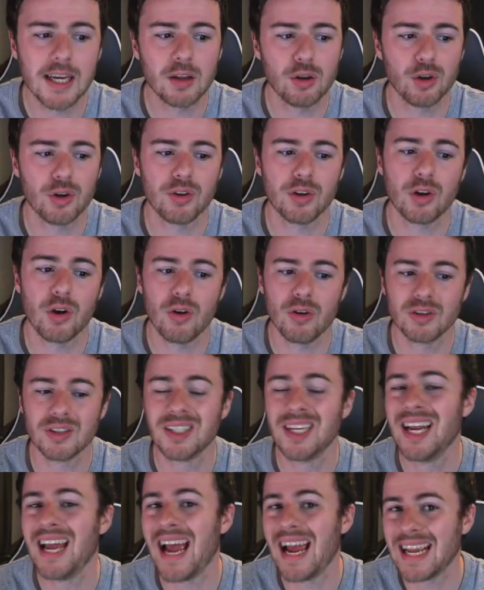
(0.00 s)
a look at the
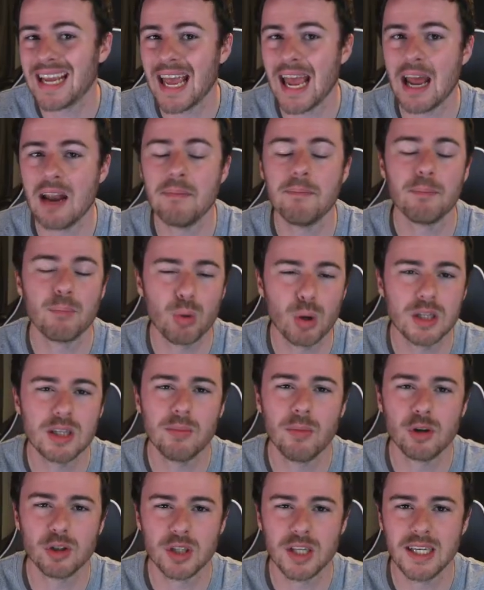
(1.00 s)
costs, again pretty
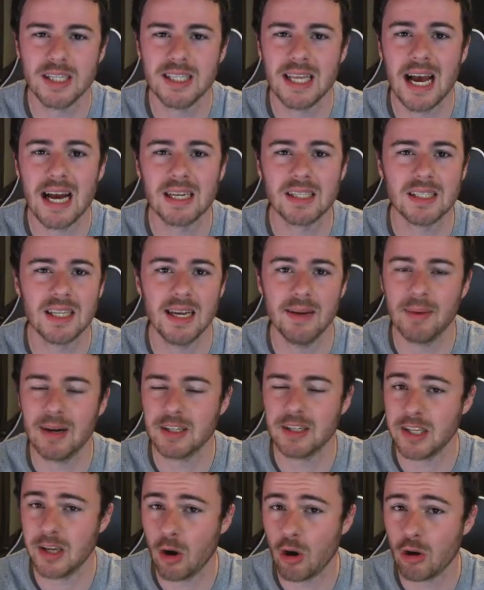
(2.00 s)
much the exact same
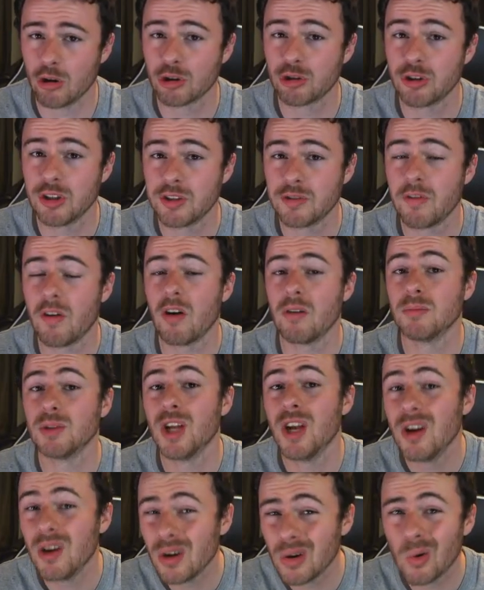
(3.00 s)
as the ostrich farms,
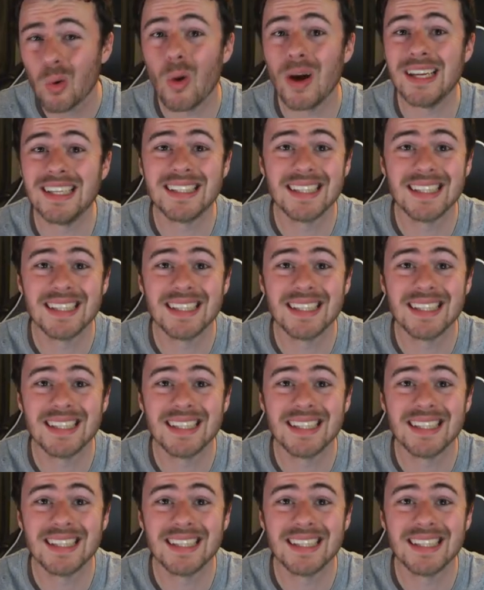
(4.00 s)
quite